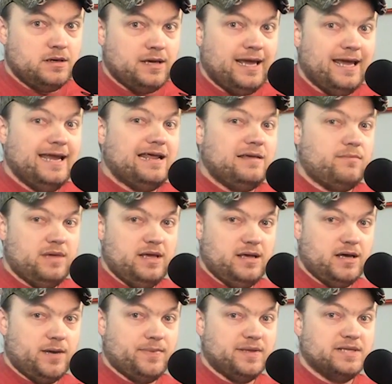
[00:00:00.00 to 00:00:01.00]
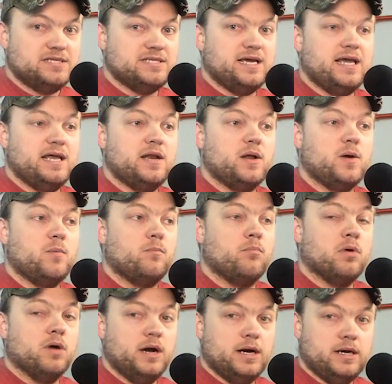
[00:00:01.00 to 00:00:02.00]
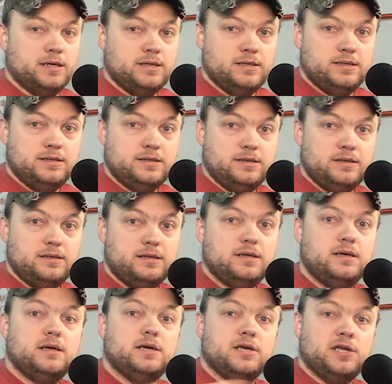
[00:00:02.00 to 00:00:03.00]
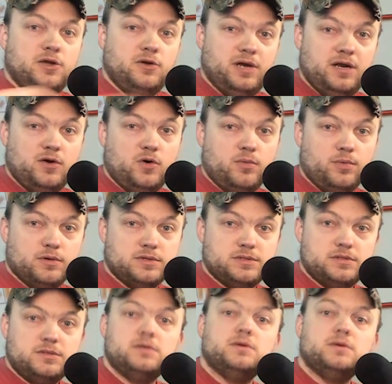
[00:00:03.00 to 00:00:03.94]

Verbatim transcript: hitting me up and saying, bruh, do you need Ubers?